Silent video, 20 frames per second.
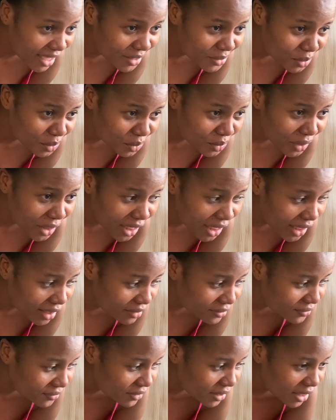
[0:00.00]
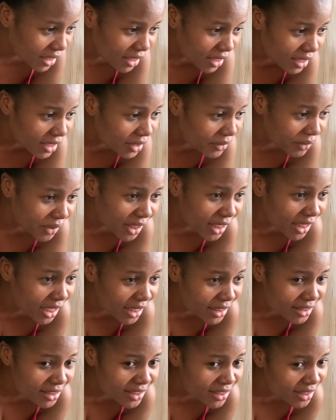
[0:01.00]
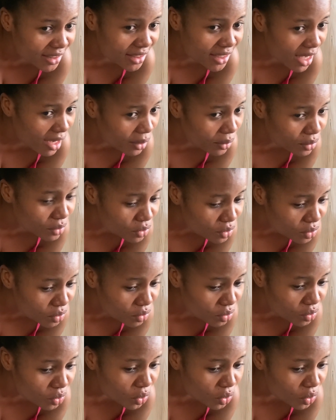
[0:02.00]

I do not have a ring light in this house.